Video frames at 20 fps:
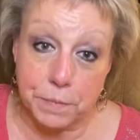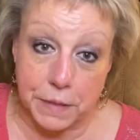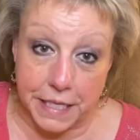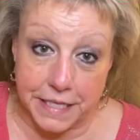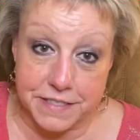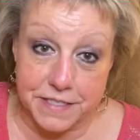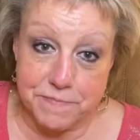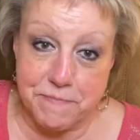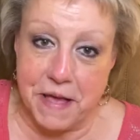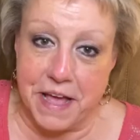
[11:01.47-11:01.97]

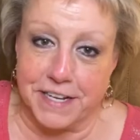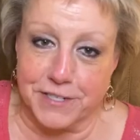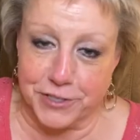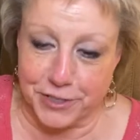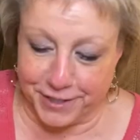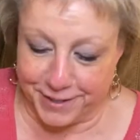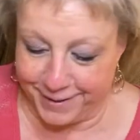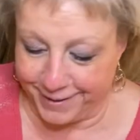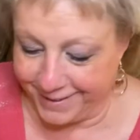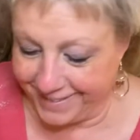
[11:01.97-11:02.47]
line's
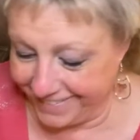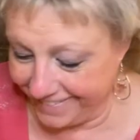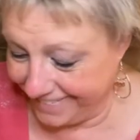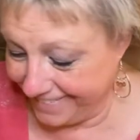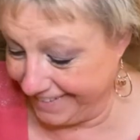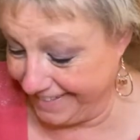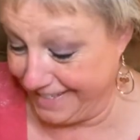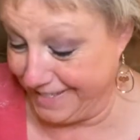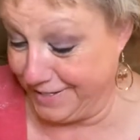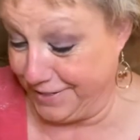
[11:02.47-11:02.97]
magical.
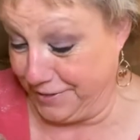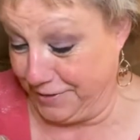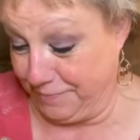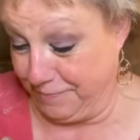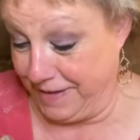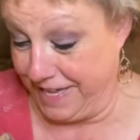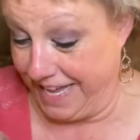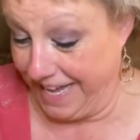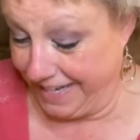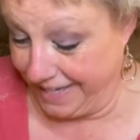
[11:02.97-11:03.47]
It is to
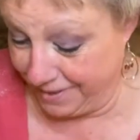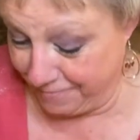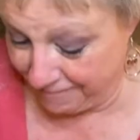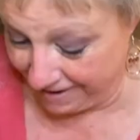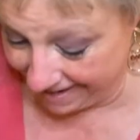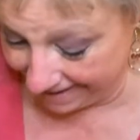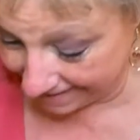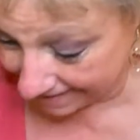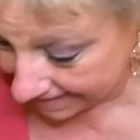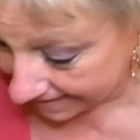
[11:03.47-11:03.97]
me
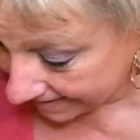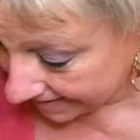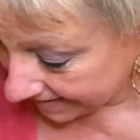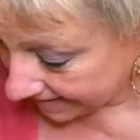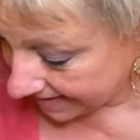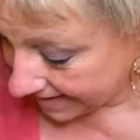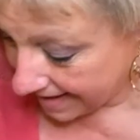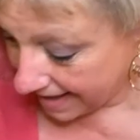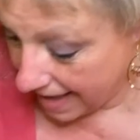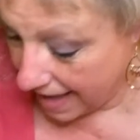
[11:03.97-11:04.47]
anyway.
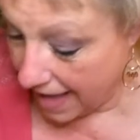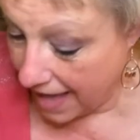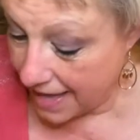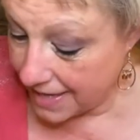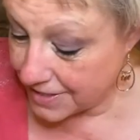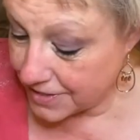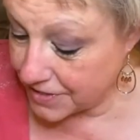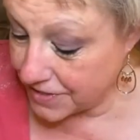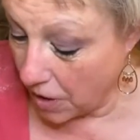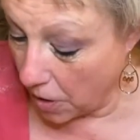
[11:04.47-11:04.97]

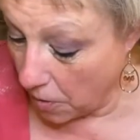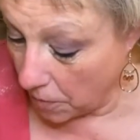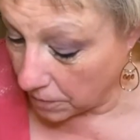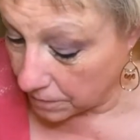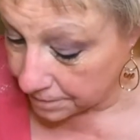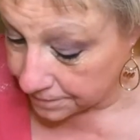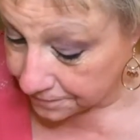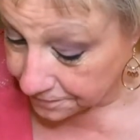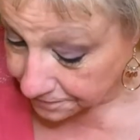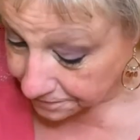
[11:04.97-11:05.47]
So
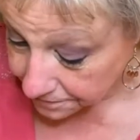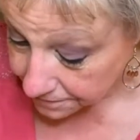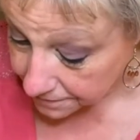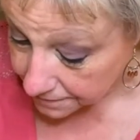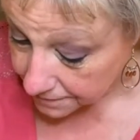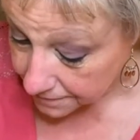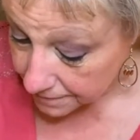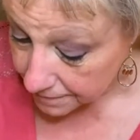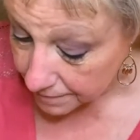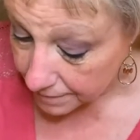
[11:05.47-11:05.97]

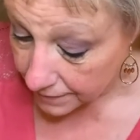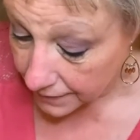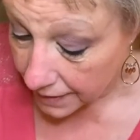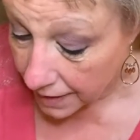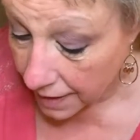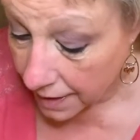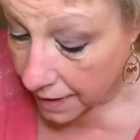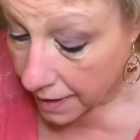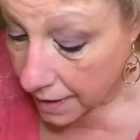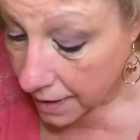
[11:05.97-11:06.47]

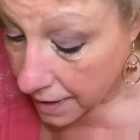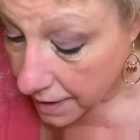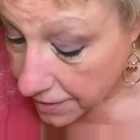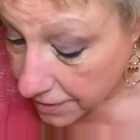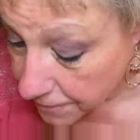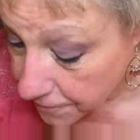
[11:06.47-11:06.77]
the